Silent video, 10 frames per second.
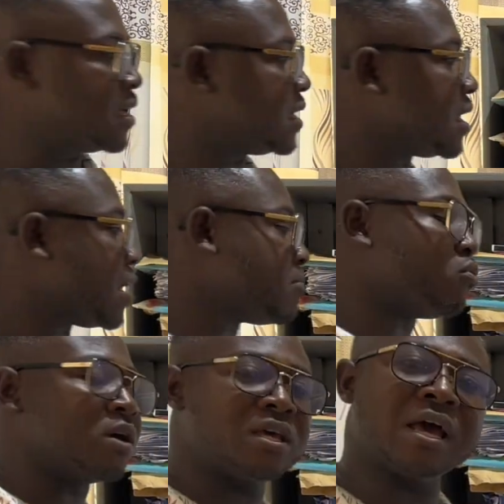the
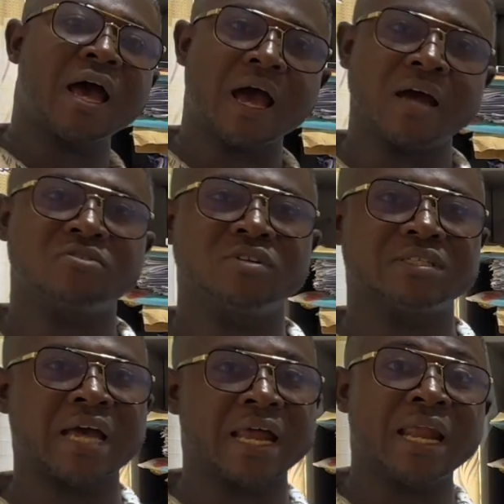bronchial arteries
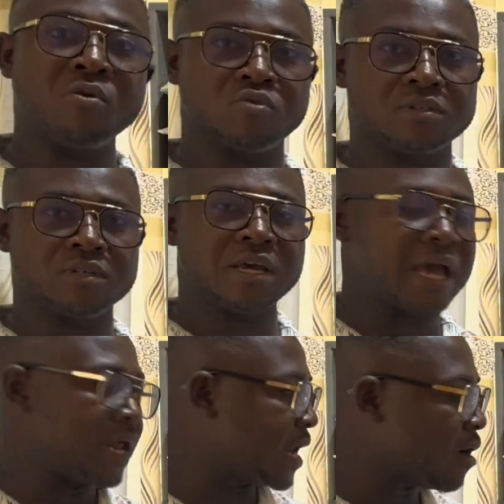are narrowed,
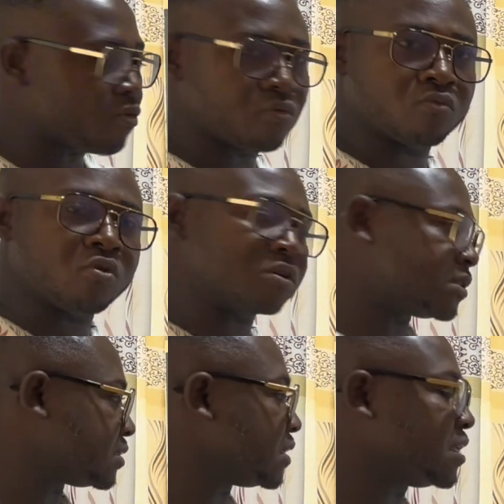and that will
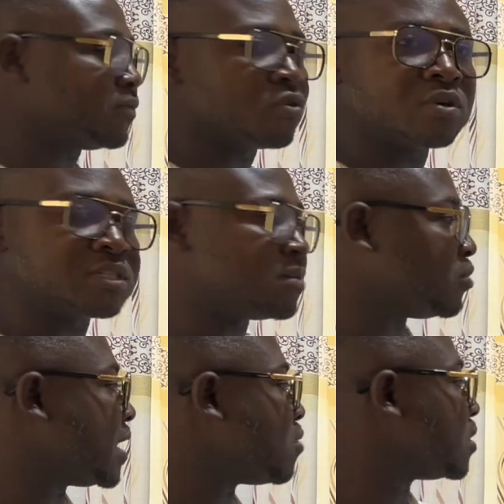cause a difficulty in
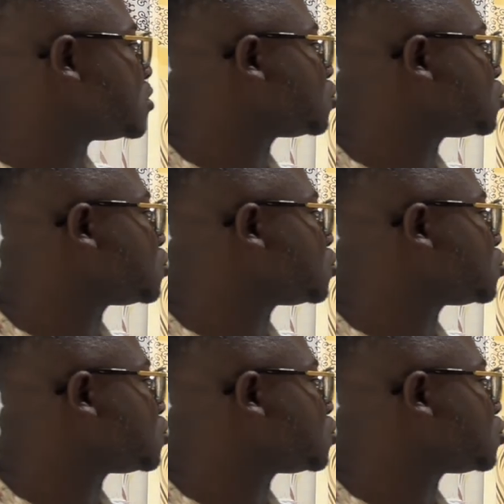breathing. That will lead